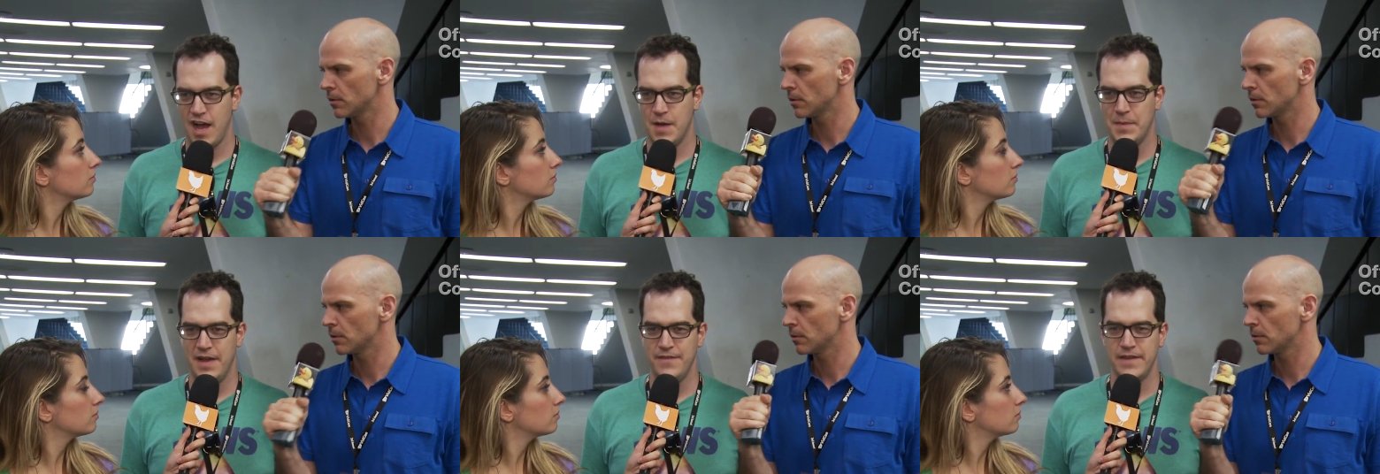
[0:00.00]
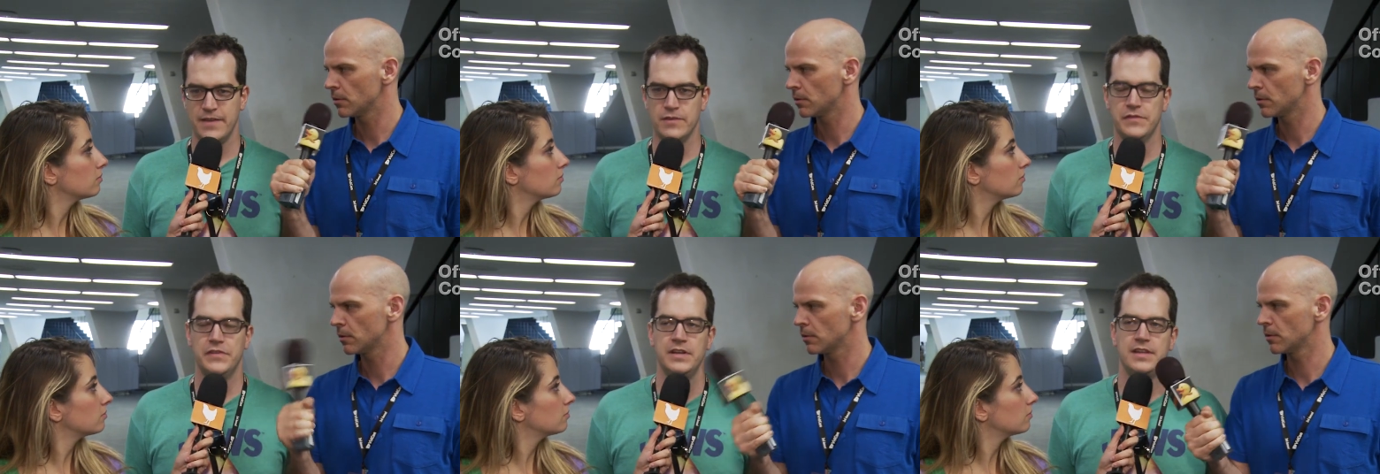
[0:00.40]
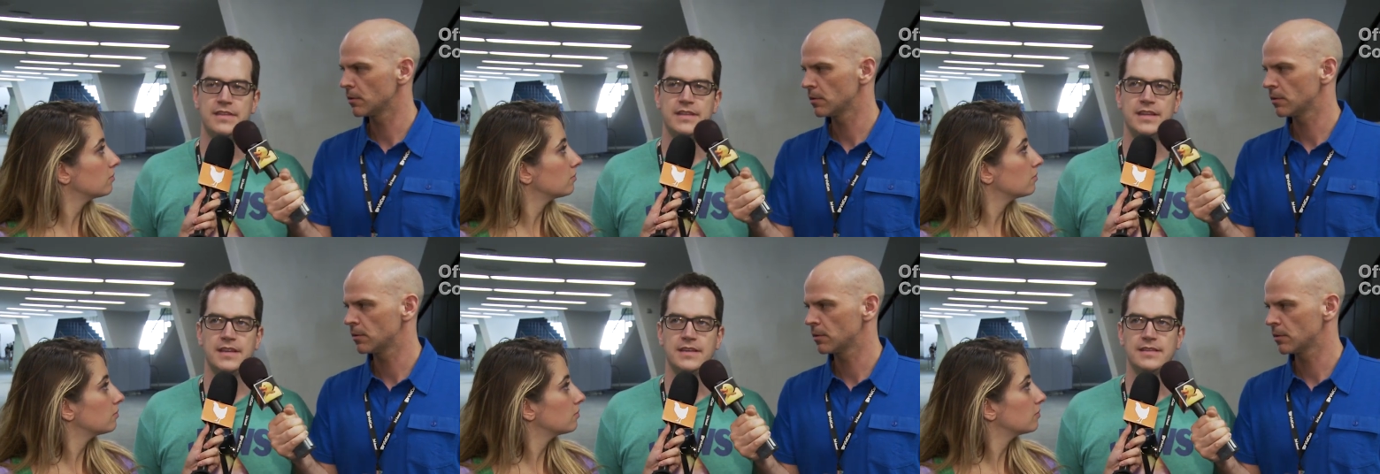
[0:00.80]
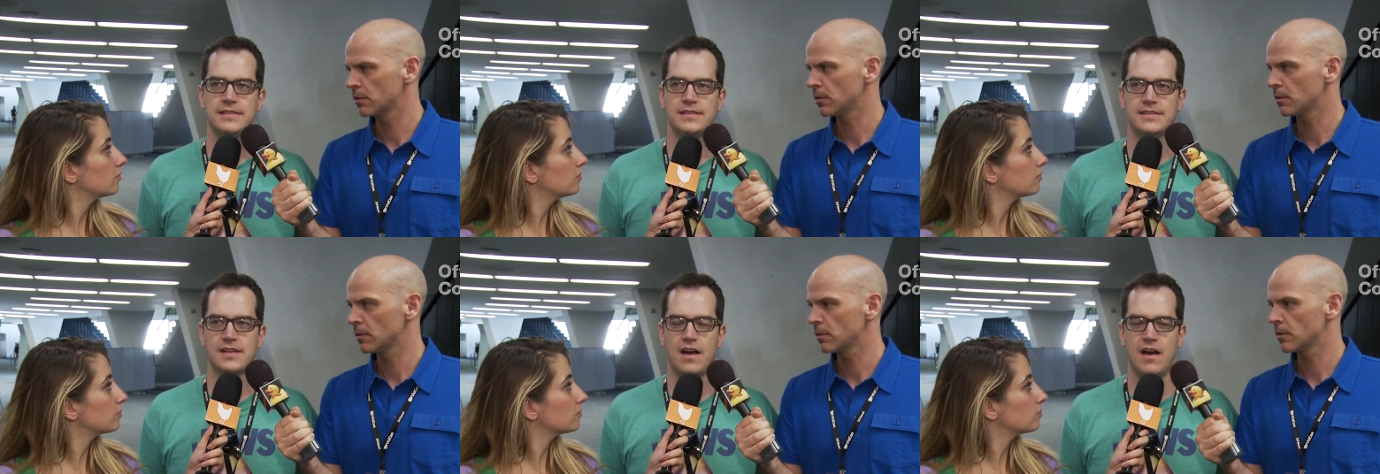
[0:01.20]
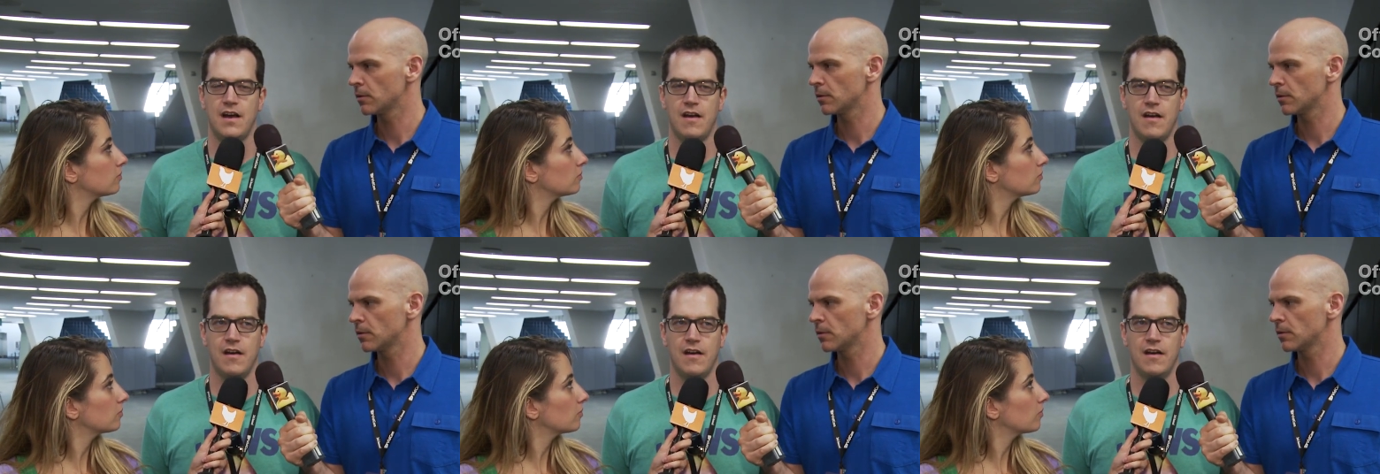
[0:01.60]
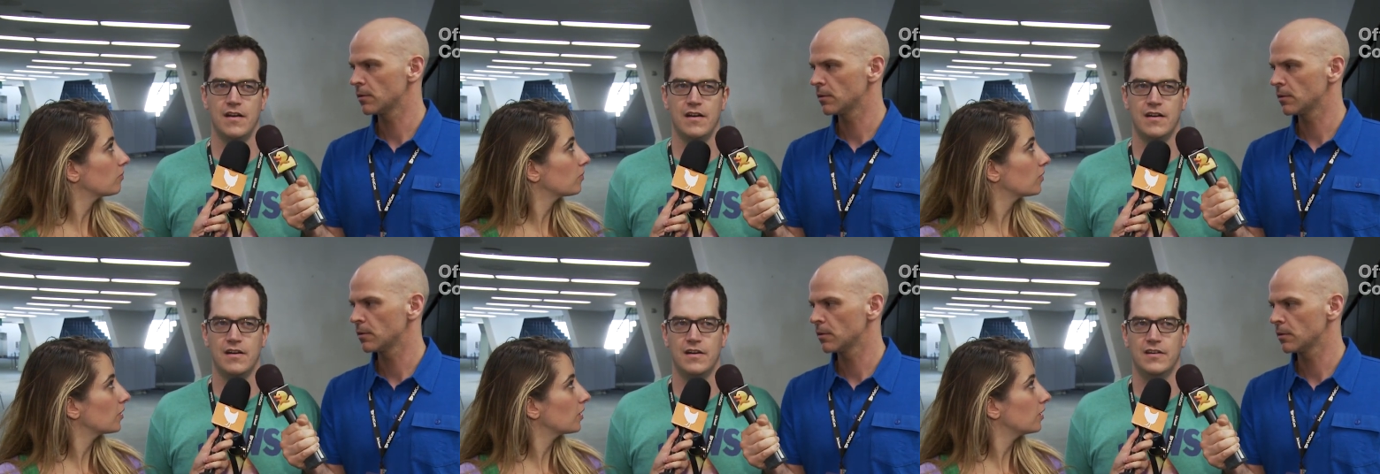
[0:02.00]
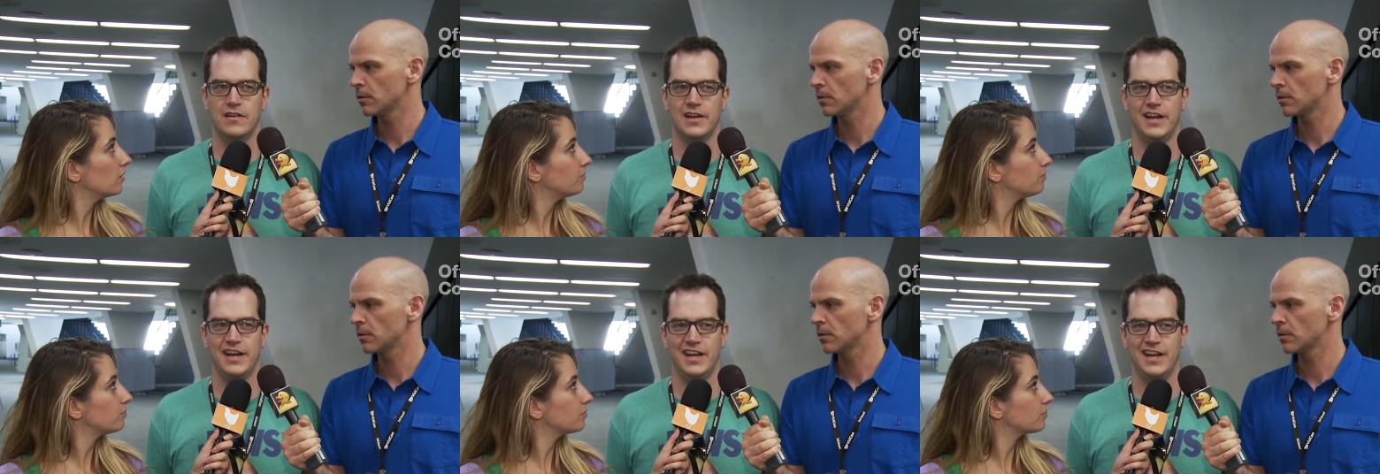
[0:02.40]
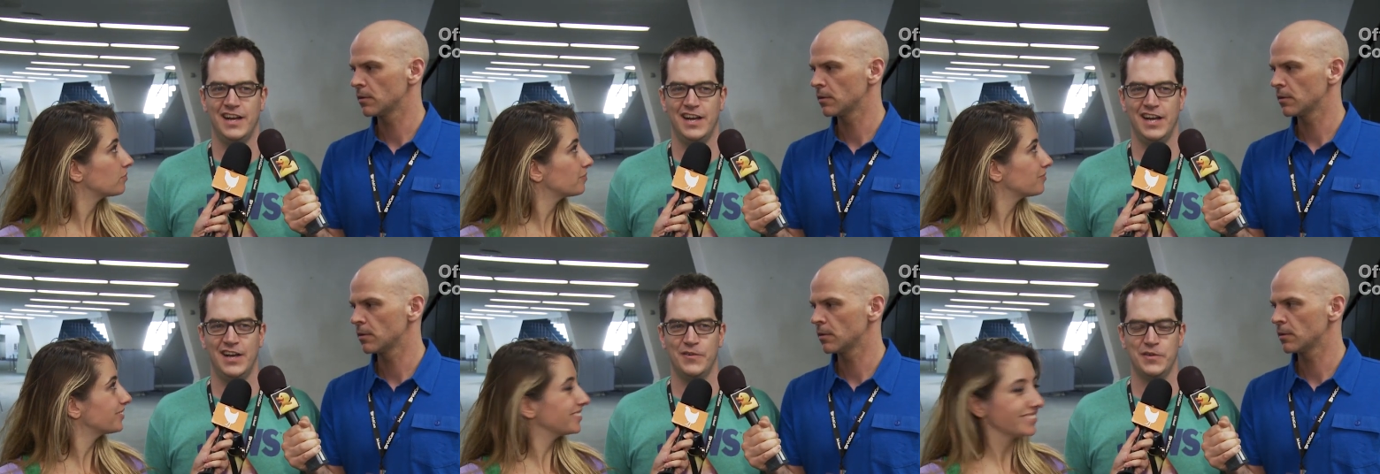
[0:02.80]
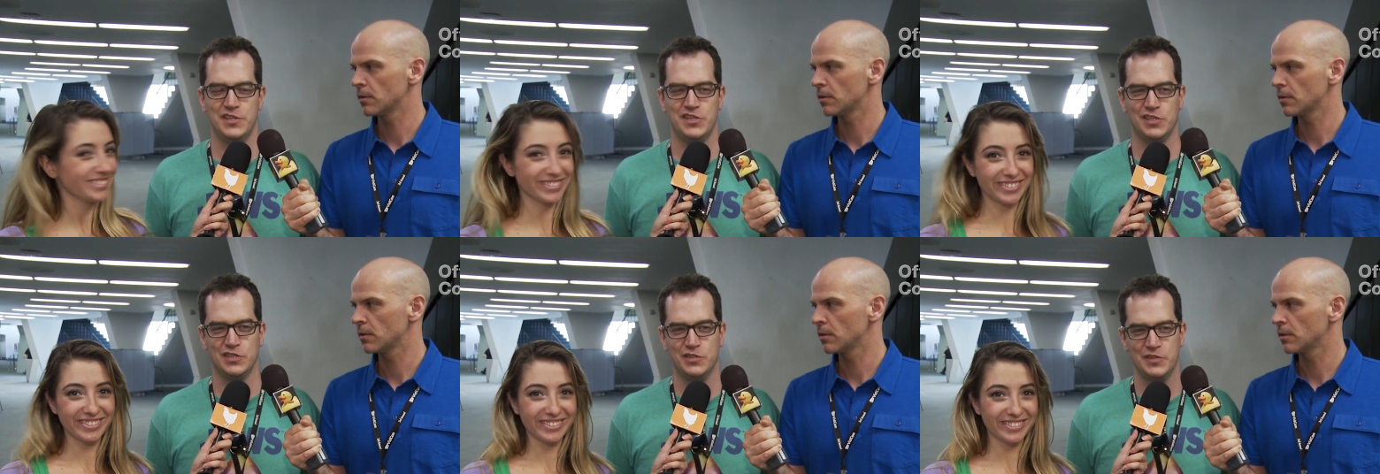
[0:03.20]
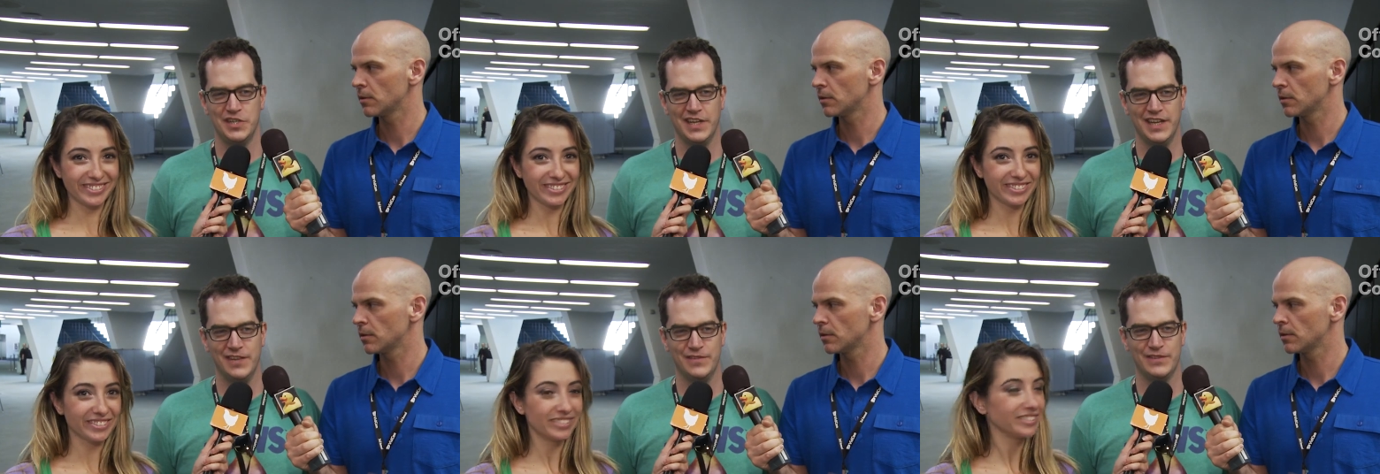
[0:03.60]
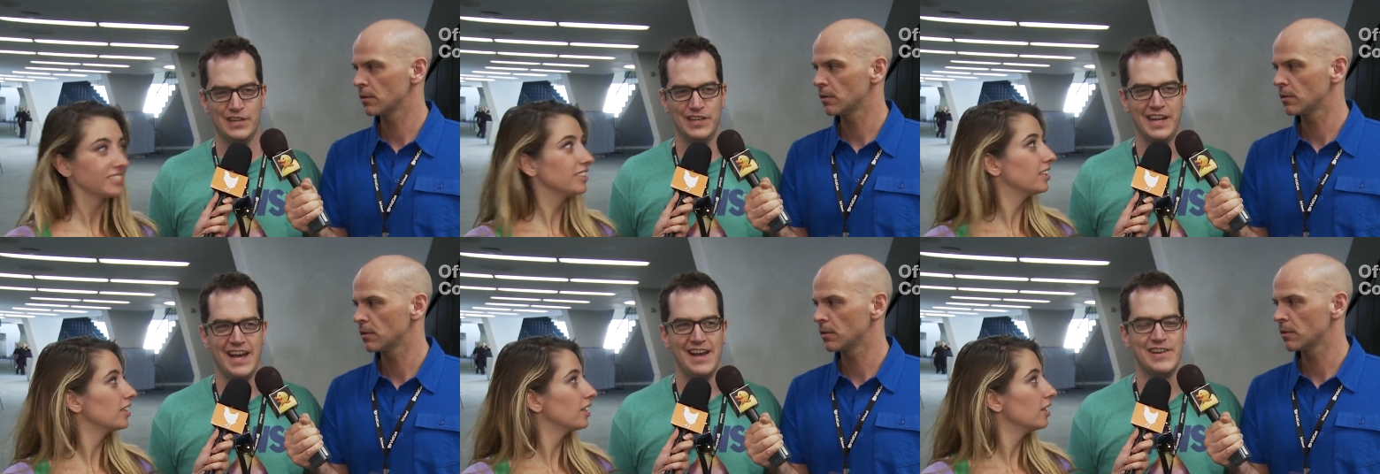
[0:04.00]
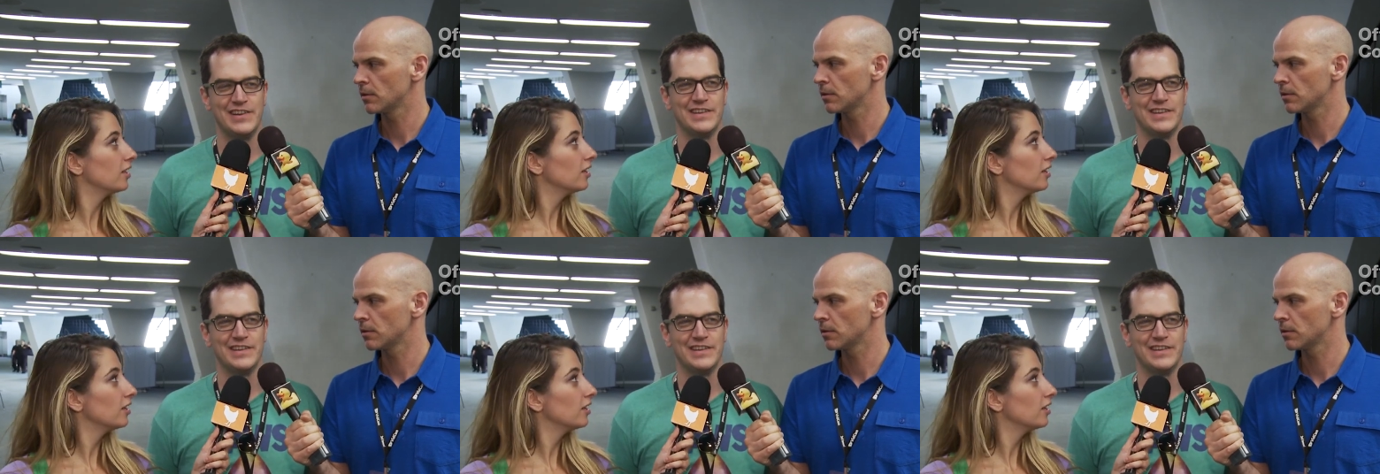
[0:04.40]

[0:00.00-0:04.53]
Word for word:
Speaker 1: My favorite funny things are when children fall down.